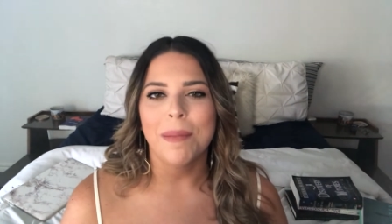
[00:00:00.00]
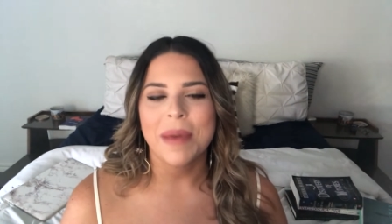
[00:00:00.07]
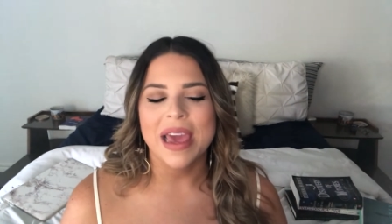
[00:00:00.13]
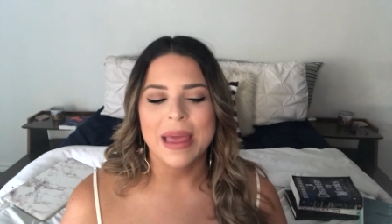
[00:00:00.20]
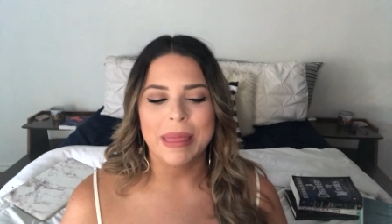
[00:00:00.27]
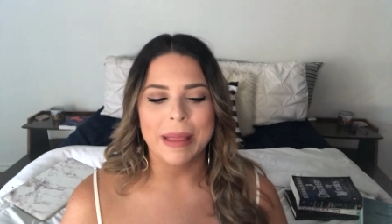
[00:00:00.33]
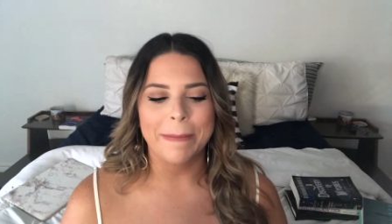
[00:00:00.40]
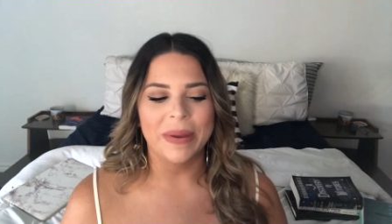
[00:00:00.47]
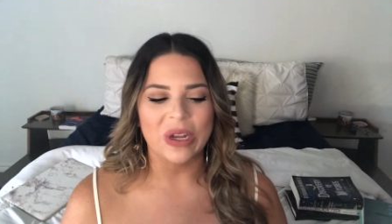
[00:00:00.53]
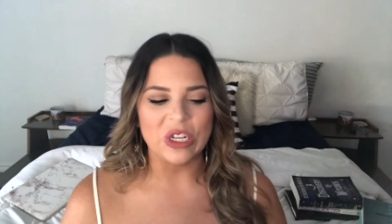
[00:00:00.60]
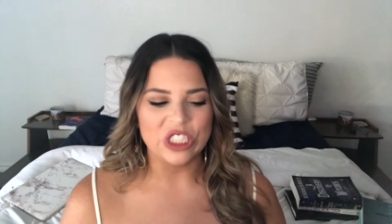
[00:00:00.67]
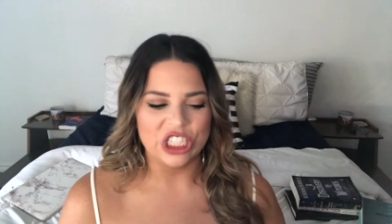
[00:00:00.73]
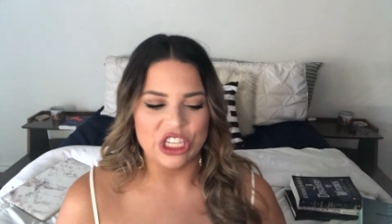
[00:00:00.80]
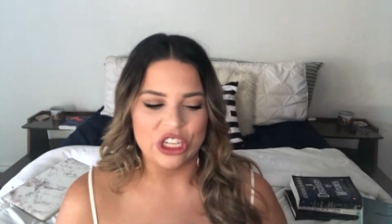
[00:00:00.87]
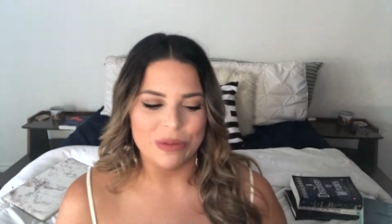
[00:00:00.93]
in the
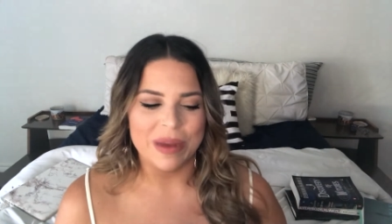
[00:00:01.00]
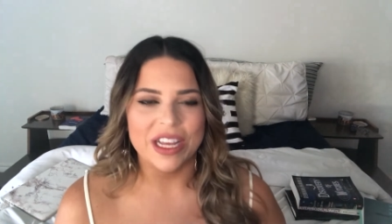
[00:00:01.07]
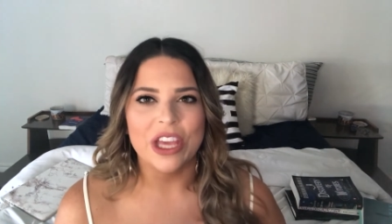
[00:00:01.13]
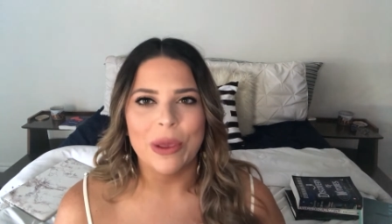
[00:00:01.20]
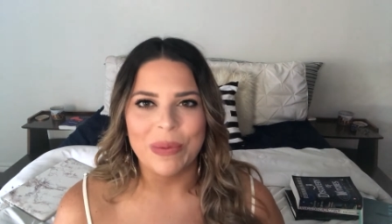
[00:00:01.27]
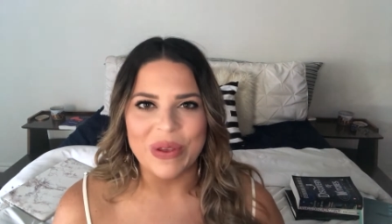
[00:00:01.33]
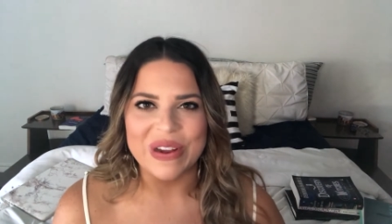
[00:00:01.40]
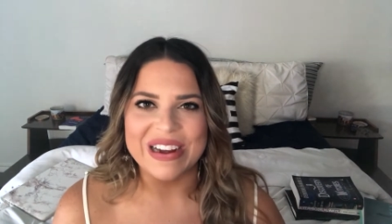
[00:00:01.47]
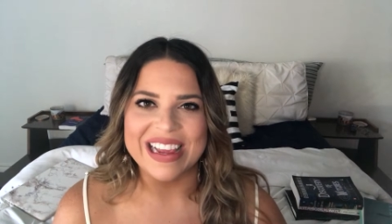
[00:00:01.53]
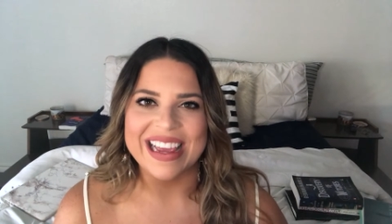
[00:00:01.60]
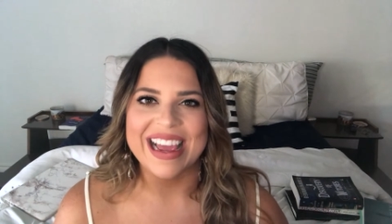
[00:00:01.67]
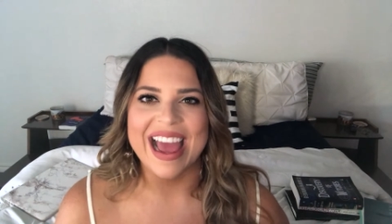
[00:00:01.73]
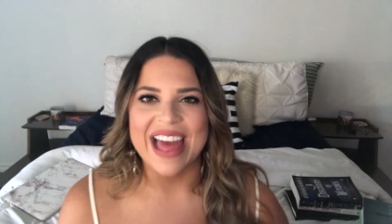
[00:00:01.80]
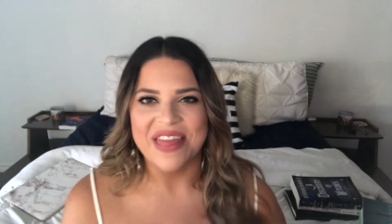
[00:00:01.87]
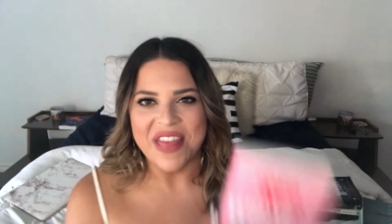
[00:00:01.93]
booktube
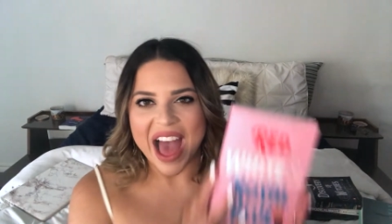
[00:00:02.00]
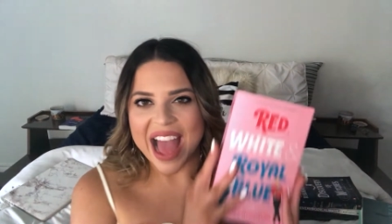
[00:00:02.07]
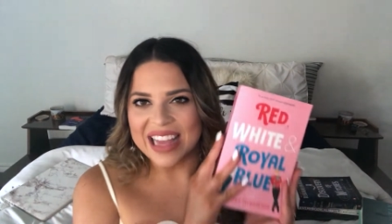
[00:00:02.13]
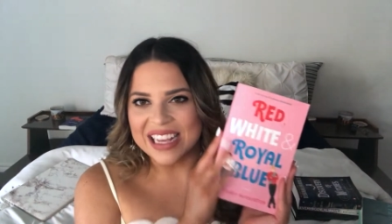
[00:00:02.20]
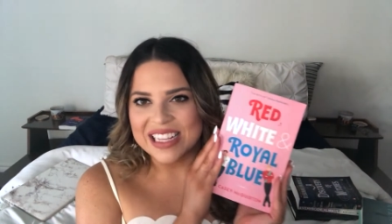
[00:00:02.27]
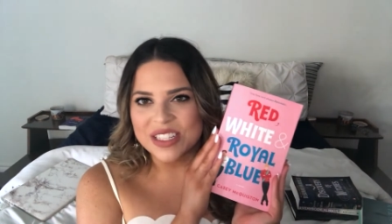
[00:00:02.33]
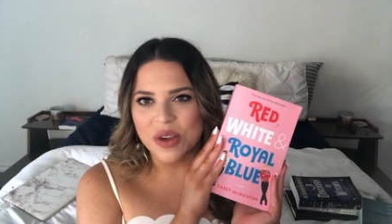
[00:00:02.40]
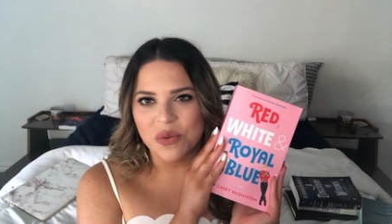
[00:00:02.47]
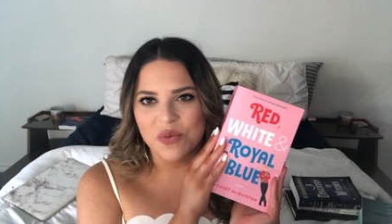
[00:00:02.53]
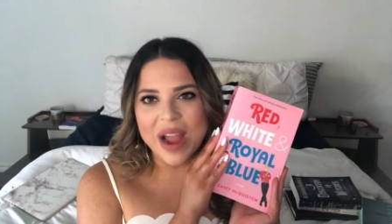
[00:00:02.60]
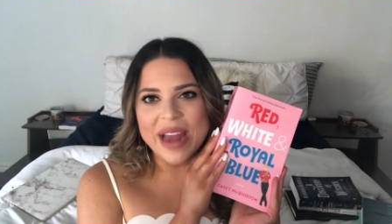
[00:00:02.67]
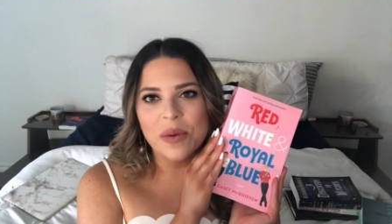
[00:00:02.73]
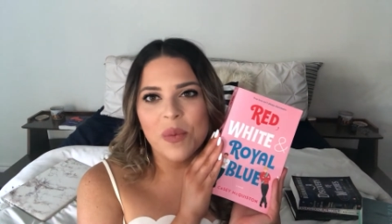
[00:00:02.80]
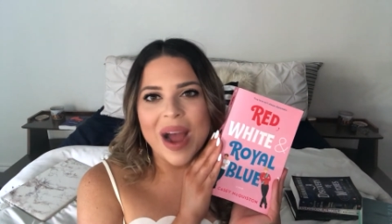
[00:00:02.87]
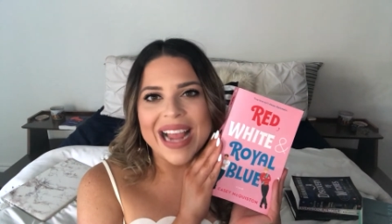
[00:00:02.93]
community, and that is
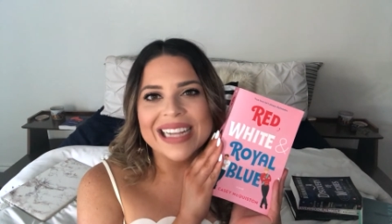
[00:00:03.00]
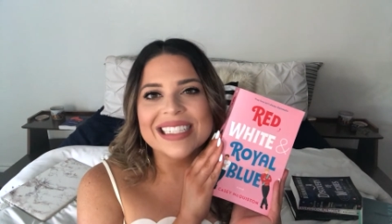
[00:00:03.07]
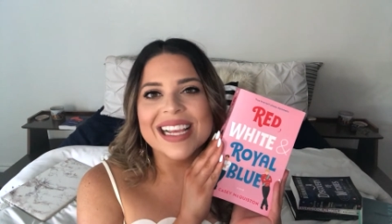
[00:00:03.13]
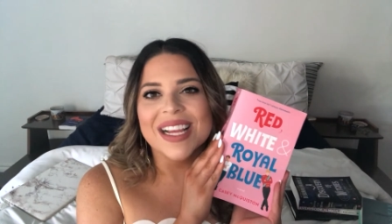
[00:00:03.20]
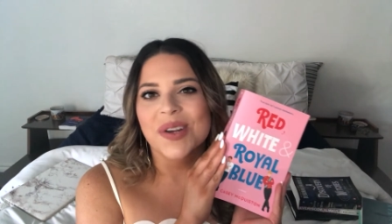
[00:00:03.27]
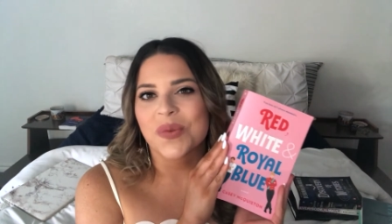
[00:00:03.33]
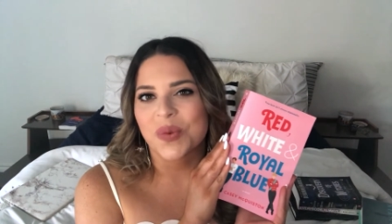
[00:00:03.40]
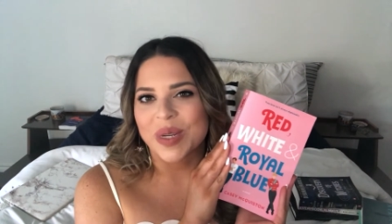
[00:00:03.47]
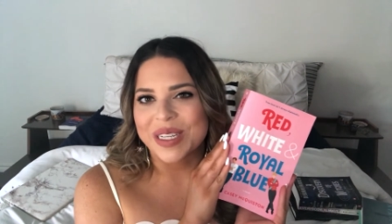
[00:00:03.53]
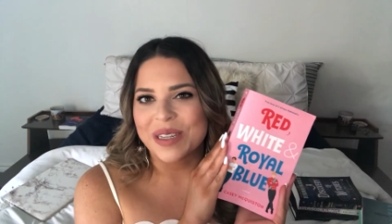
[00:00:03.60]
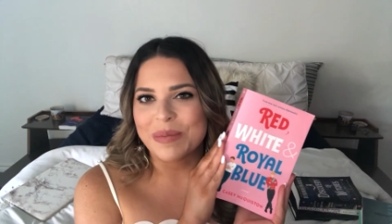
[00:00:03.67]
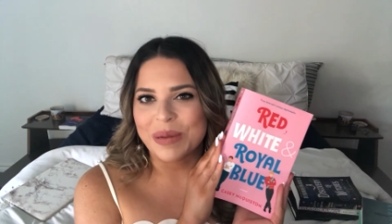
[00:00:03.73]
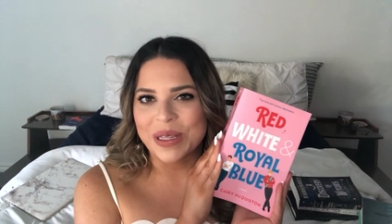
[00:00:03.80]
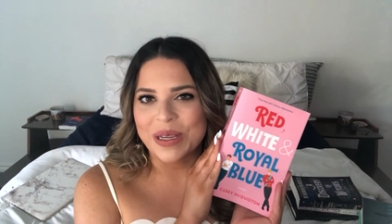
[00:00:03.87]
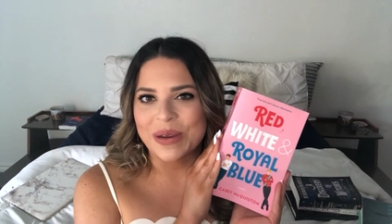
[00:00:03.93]
Red, White, and
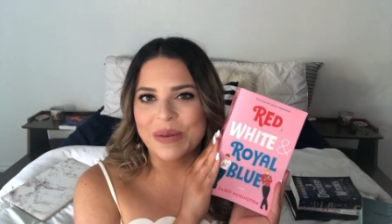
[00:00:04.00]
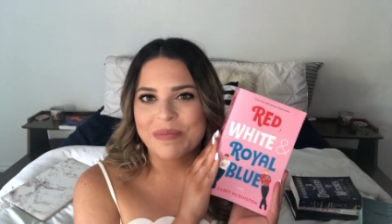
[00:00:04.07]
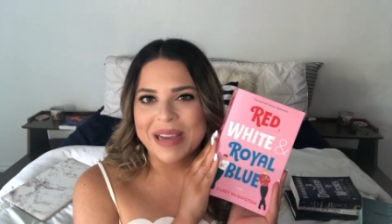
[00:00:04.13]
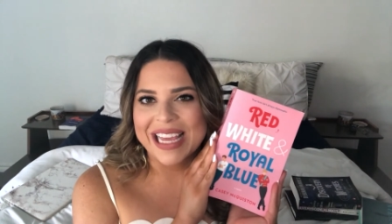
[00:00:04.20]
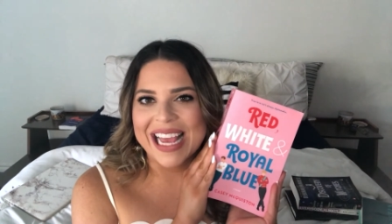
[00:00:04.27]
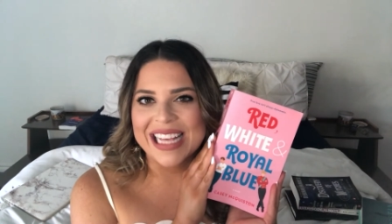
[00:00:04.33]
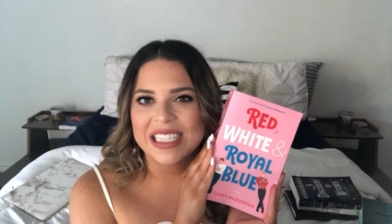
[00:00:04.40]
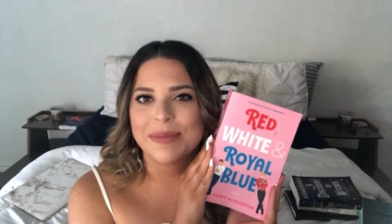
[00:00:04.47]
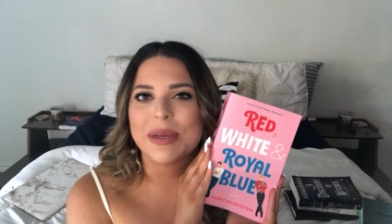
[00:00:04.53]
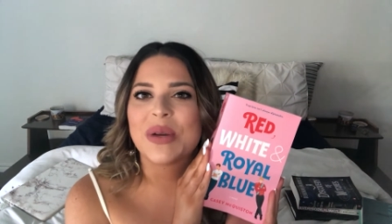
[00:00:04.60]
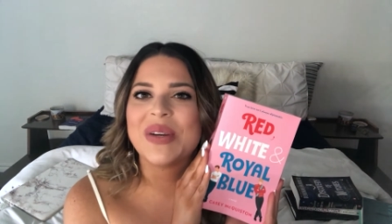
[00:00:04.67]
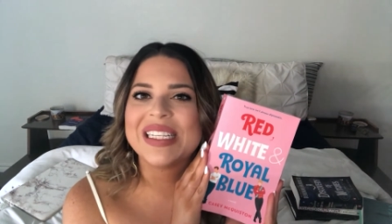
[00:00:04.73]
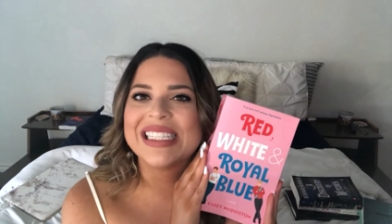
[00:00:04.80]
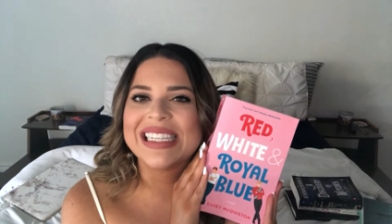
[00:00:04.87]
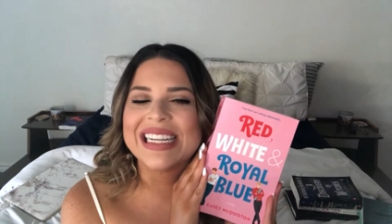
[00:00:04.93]
Royal Blue by Casey
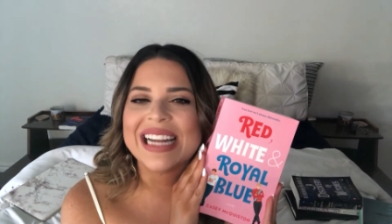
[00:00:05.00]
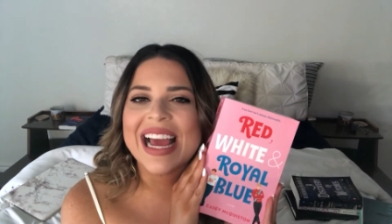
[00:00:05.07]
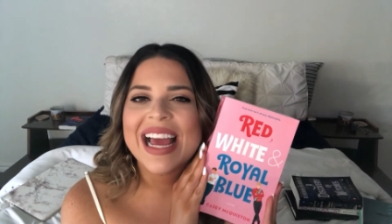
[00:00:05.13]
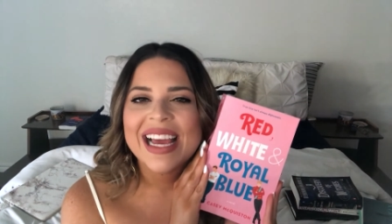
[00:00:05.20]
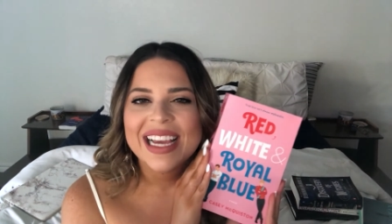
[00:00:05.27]
McQuiston.